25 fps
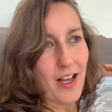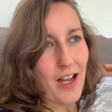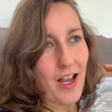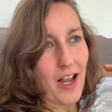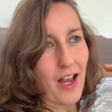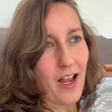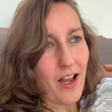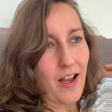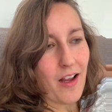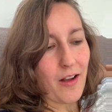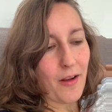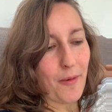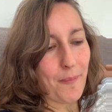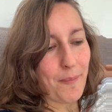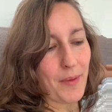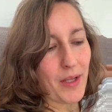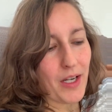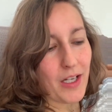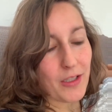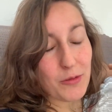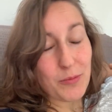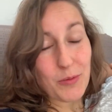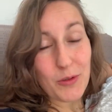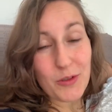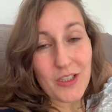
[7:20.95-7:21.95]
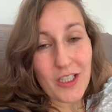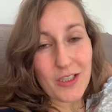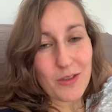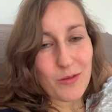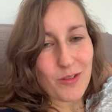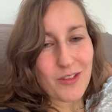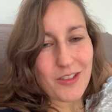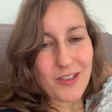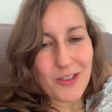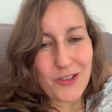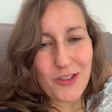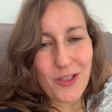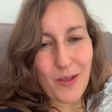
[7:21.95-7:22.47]
I suppose that's what
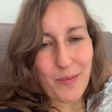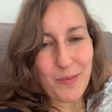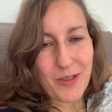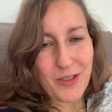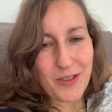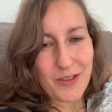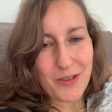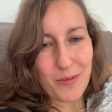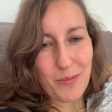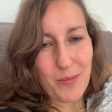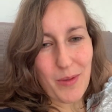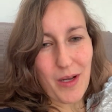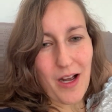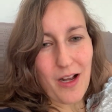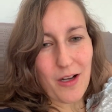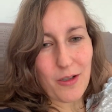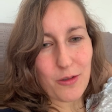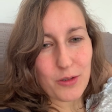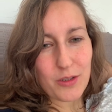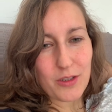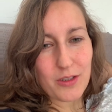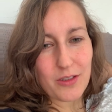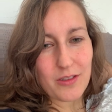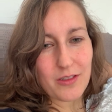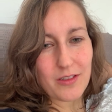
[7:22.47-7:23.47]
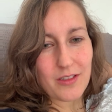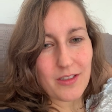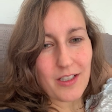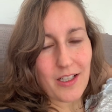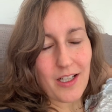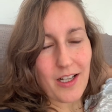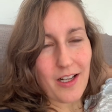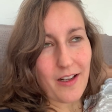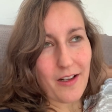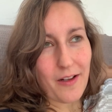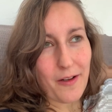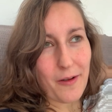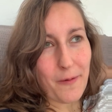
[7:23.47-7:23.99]
this chapter is about.
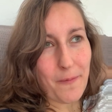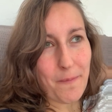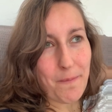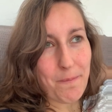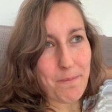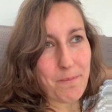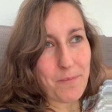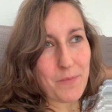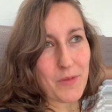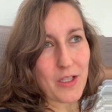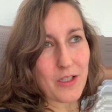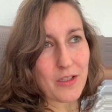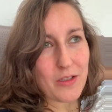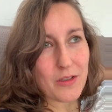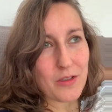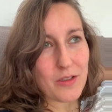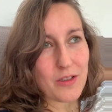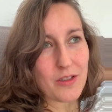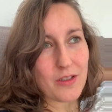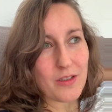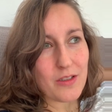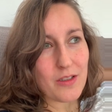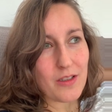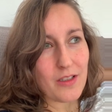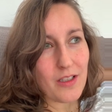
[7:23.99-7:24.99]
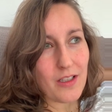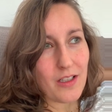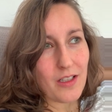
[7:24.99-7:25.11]
It's